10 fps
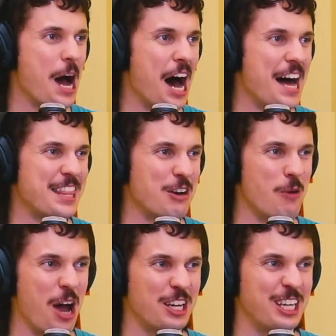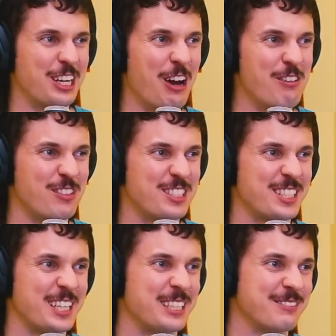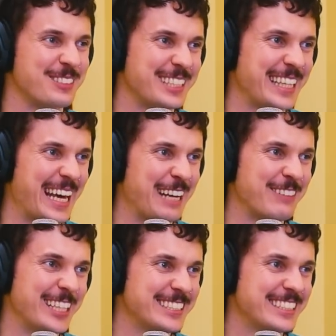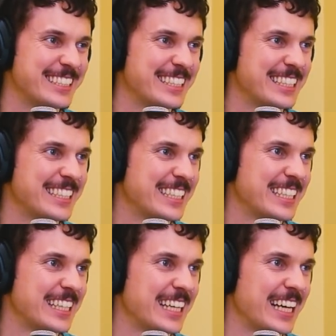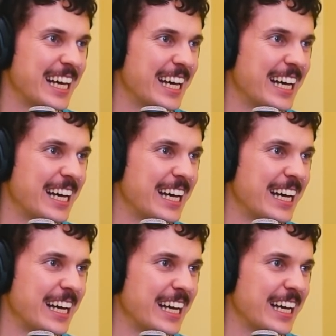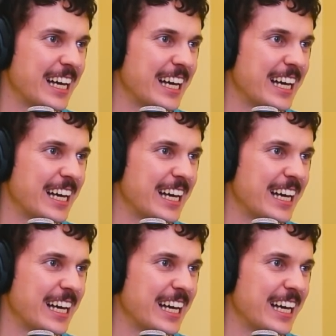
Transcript: They're working overtime. You know what I mean?